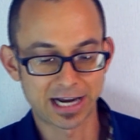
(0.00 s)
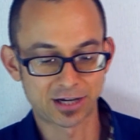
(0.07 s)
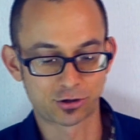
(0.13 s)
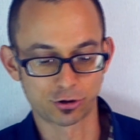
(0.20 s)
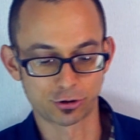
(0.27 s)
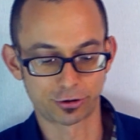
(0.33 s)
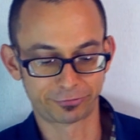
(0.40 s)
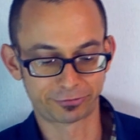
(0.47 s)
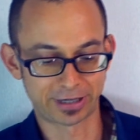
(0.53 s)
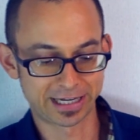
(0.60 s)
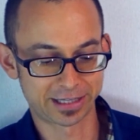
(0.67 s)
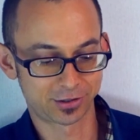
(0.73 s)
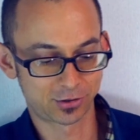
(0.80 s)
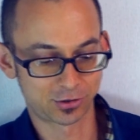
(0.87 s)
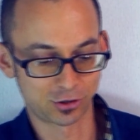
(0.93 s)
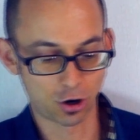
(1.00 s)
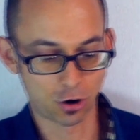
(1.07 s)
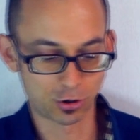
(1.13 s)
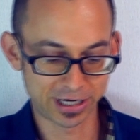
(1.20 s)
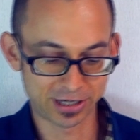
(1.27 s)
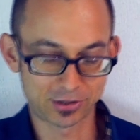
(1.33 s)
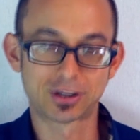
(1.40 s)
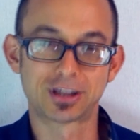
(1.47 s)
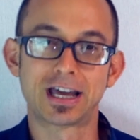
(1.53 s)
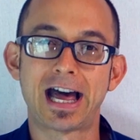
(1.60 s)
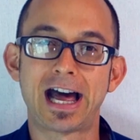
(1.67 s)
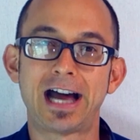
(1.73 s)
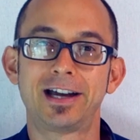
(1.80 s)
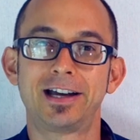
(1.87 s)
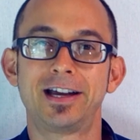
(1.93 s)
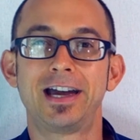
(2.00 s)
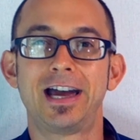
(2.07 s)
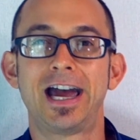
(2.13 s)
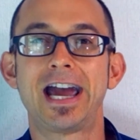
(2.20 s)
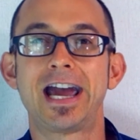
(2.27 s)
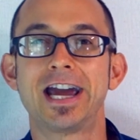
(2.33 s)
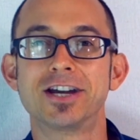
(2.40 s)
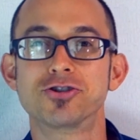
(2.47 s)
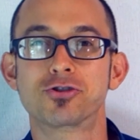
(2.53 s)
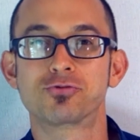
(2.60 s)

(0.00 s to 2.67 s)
ex-girlfriends noticed that, hey, you're